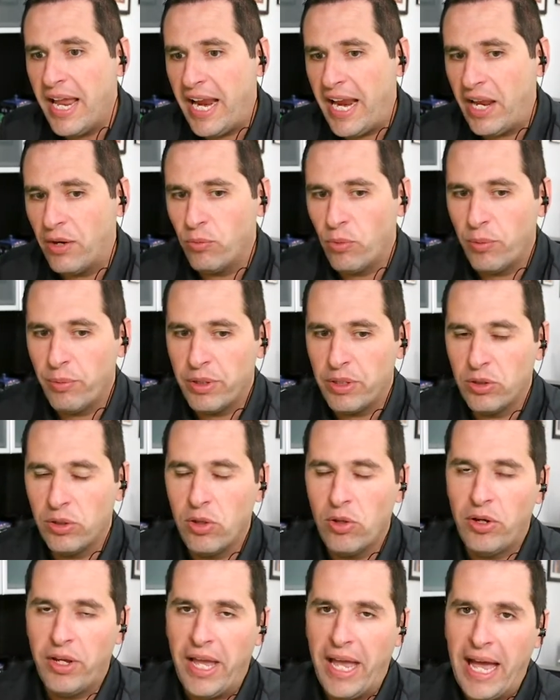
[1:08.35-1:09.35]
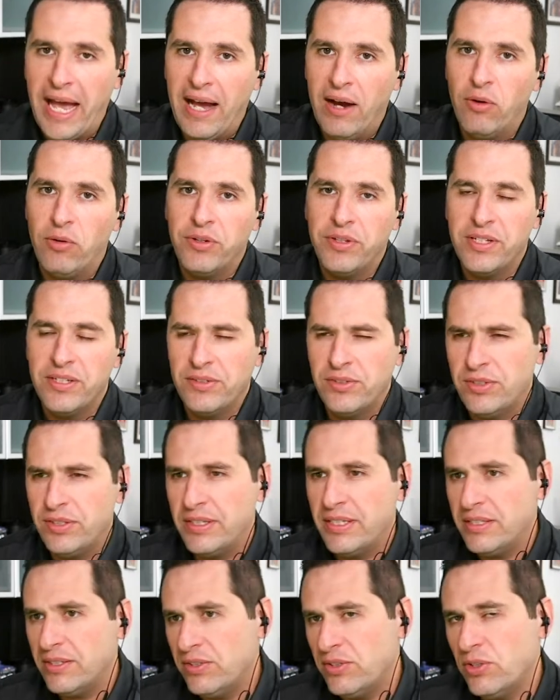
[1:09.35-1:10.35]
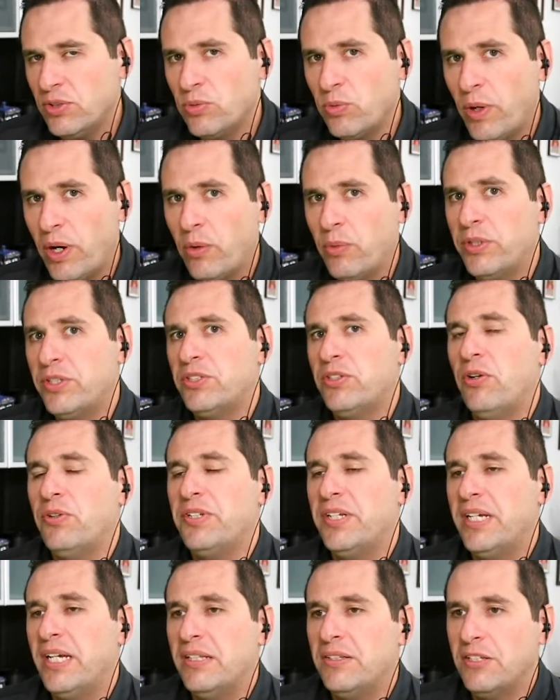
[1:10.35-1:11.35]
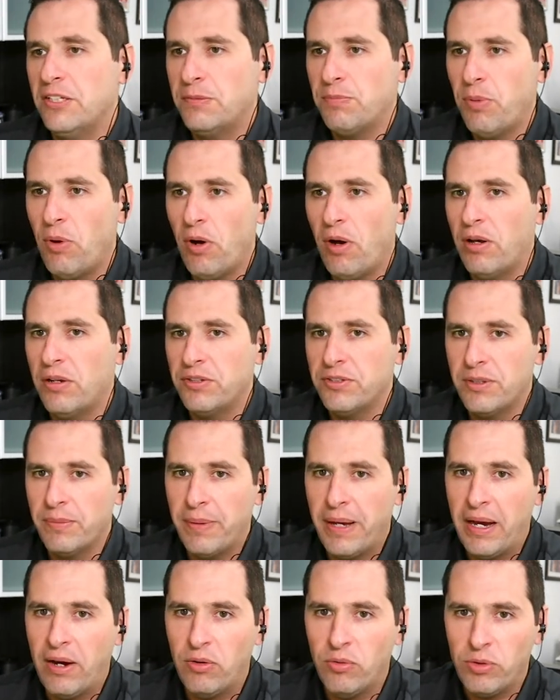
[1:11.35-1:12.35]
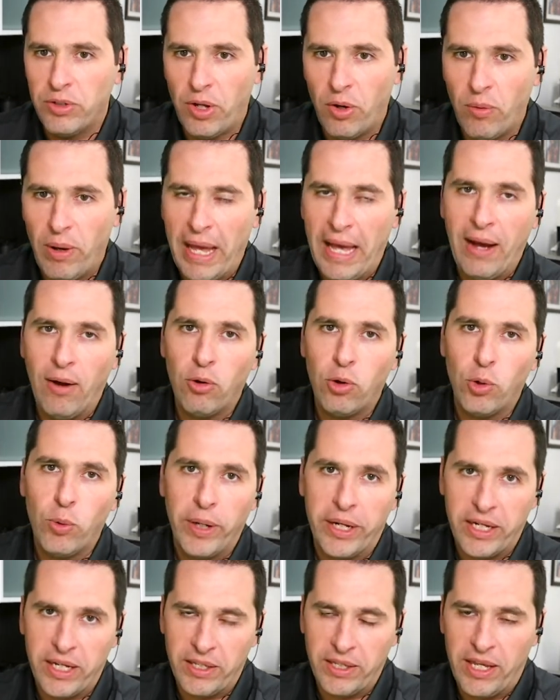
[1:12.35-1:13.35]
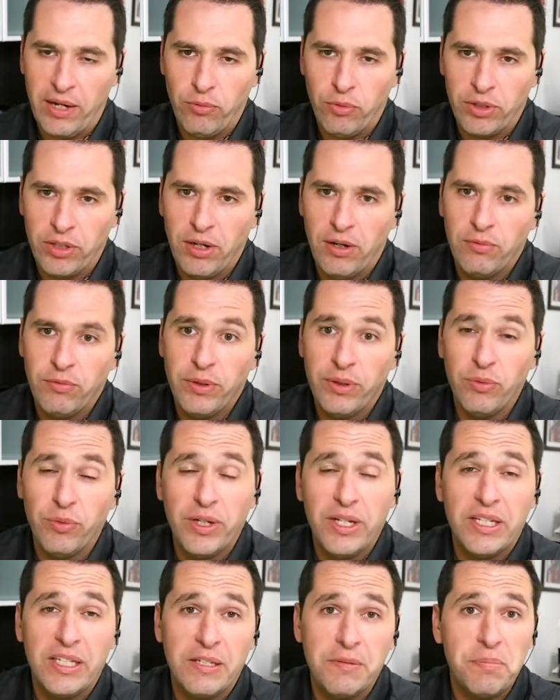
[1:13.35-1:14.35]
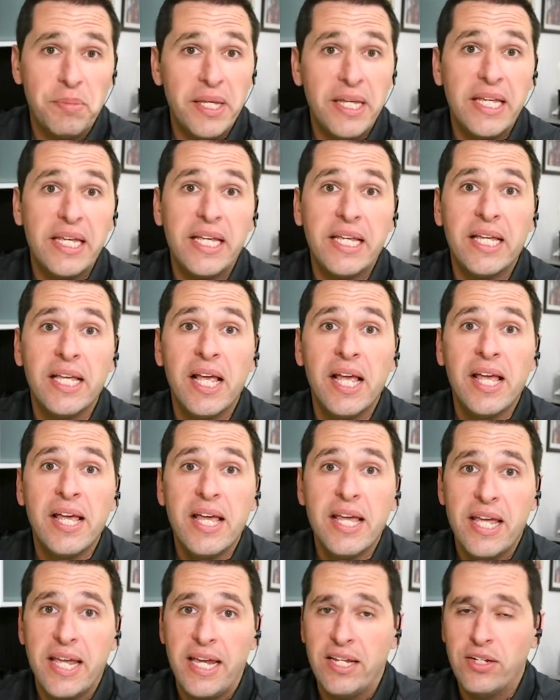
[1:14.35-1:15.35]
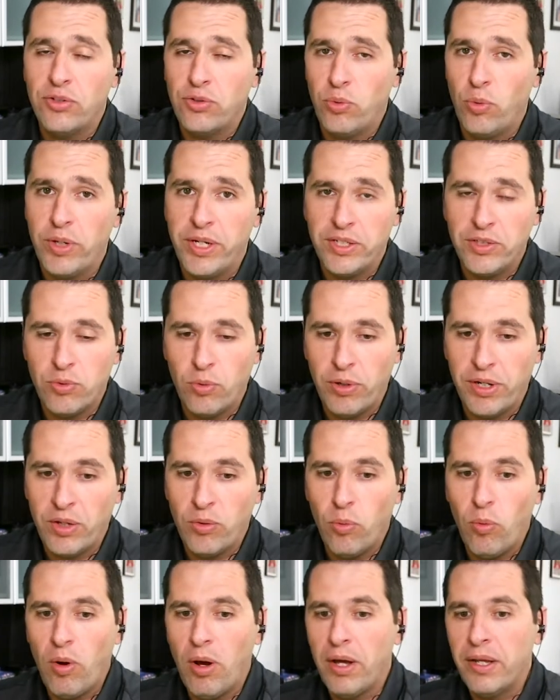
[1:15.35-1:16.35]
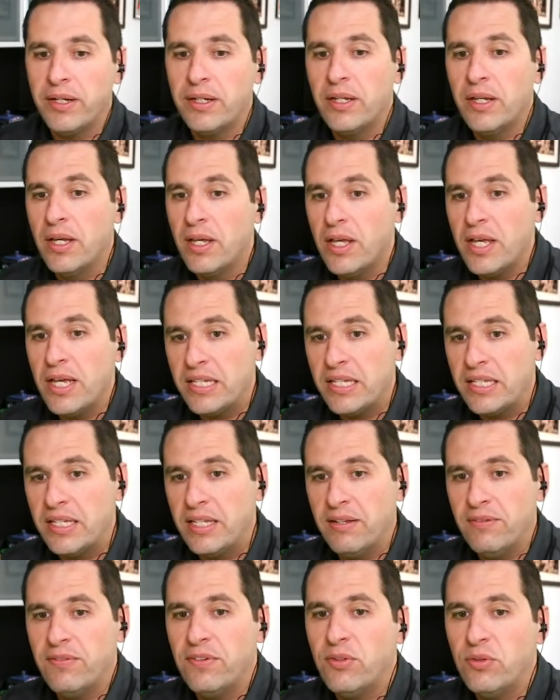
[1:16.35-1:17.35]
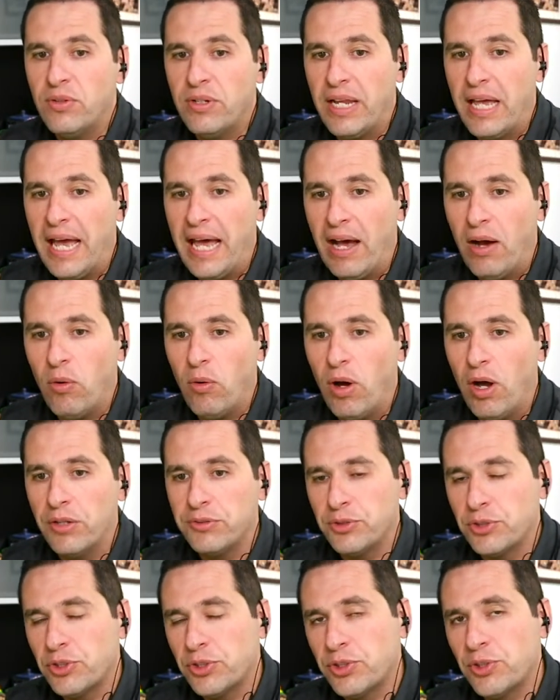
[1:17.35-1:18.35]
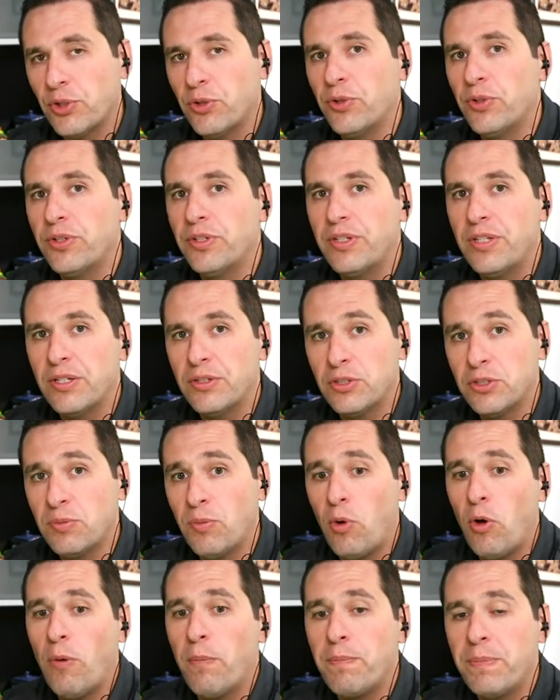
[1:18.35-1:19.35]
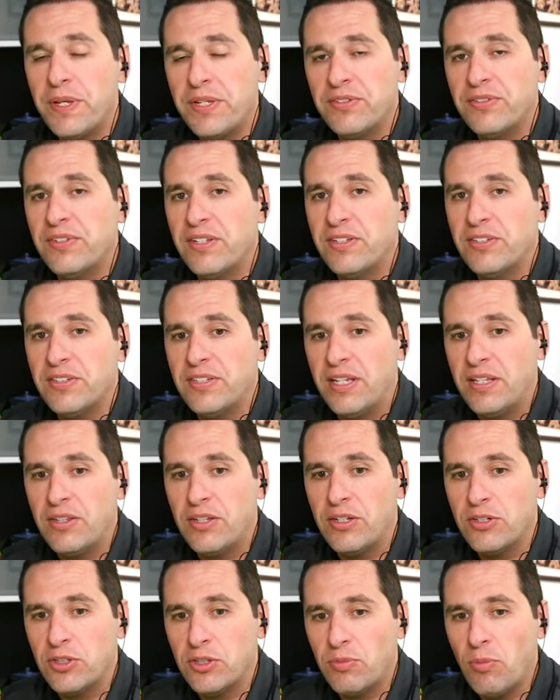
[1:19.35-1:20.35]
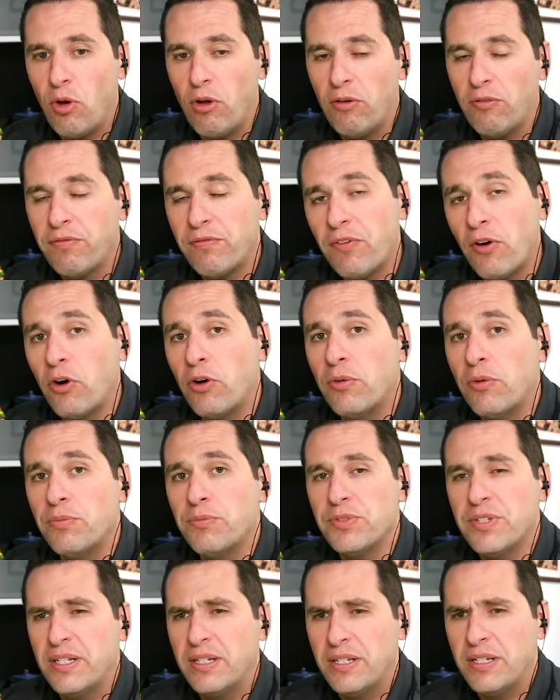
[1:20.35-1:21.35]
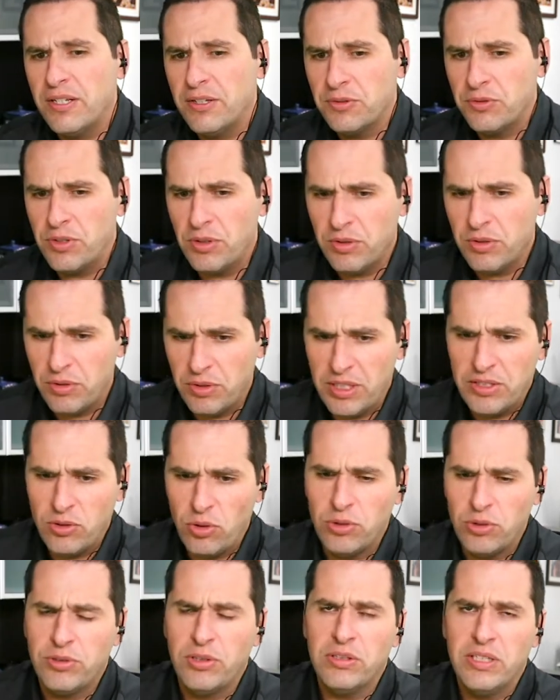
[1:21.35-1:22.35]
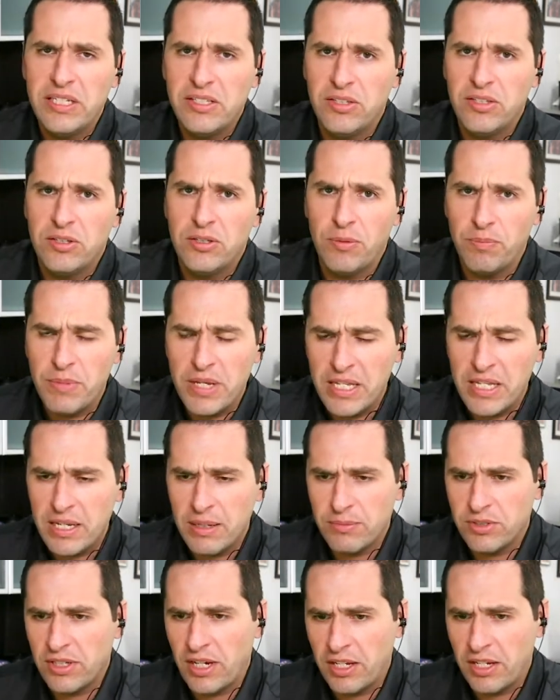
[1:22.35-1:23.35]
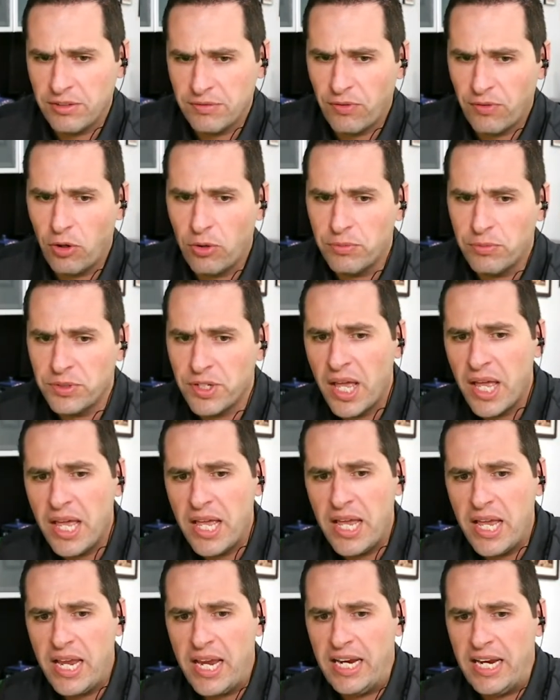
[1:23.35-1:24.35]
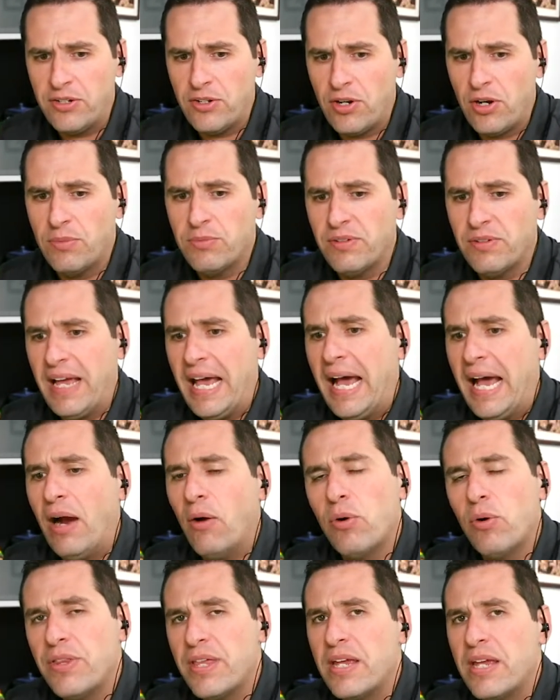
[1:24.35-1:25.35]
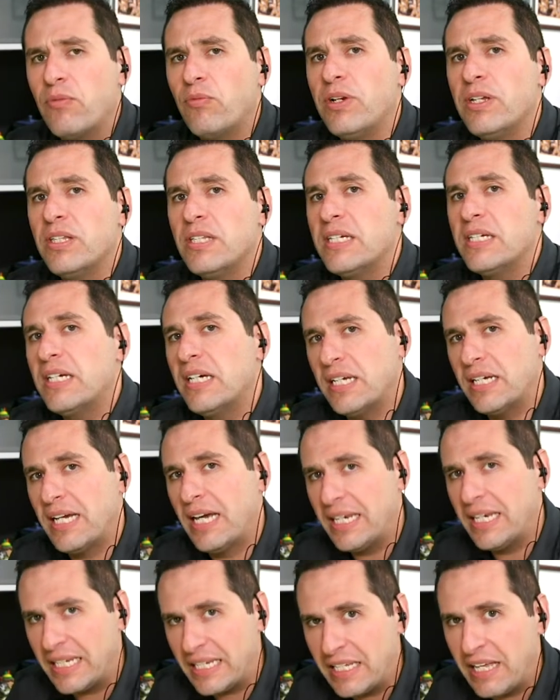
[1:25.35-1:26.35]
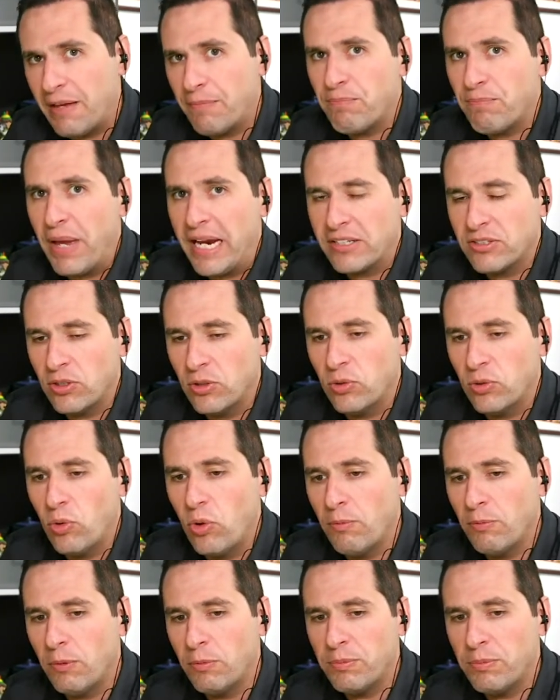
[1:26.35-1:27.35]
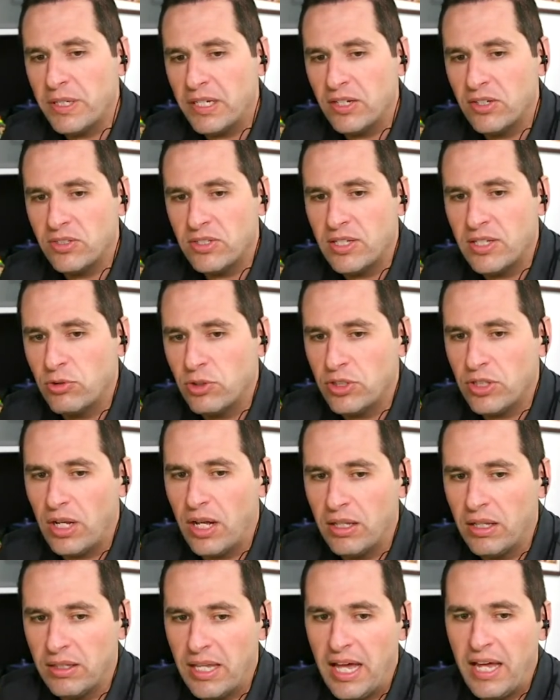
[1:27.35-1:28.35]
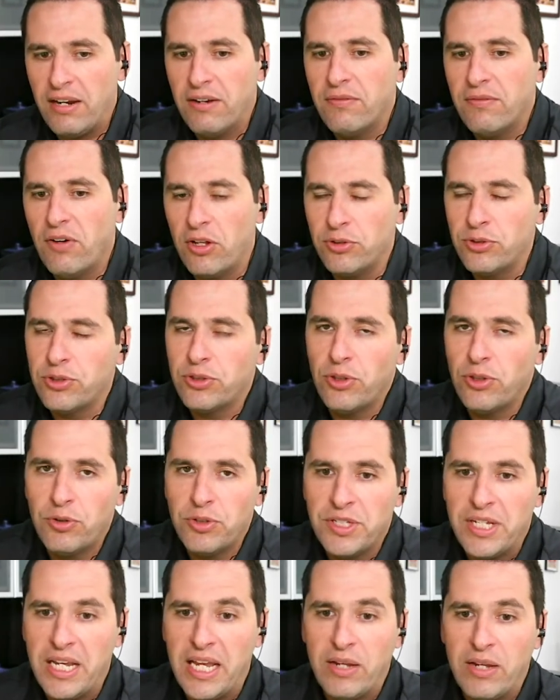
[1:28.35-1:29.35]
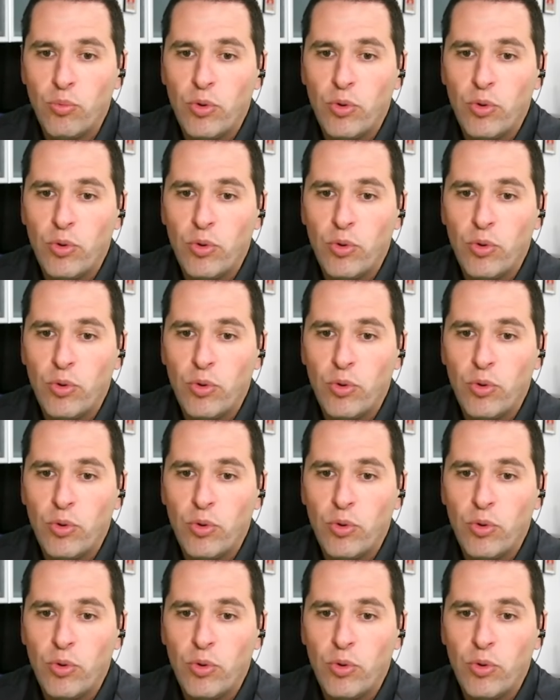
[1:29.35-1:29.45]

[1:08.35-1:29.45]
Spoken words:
And when we look out, this is where we start to get this pause about, you know, how quick can that recovery really be in 2021, given how uncertain the small business and the small firms, and it, this also leads to medium-sized firms in terms of how are they really going to kind of get back to normal, because there's a lot of uncertainty.